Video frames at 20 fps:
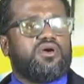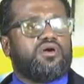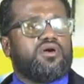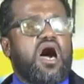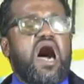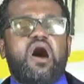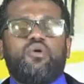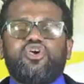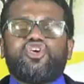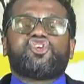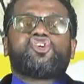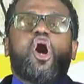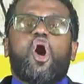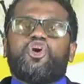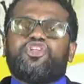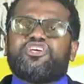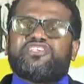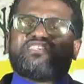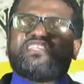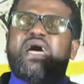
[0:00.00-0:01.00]
Are we
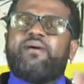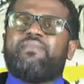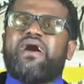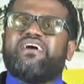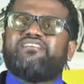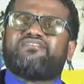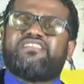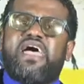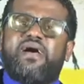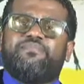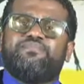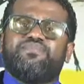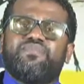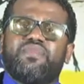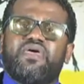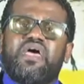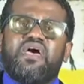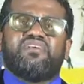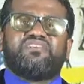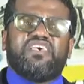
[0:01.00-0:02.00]
showing you step by step?
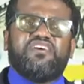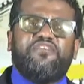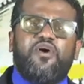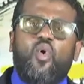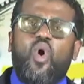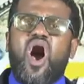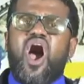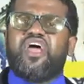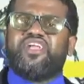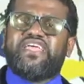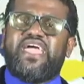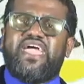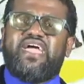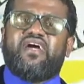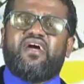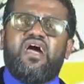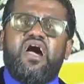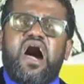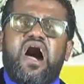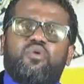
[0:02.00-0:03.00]
Civil war
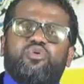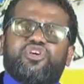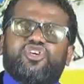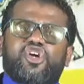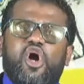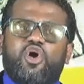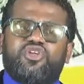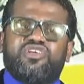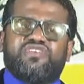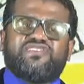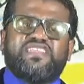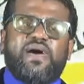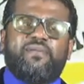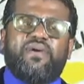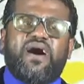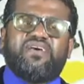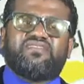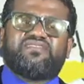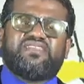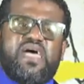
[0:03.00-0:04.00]
near. Are we showing you step
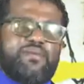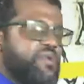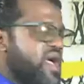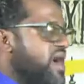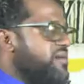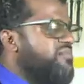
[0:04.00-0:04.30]
by step?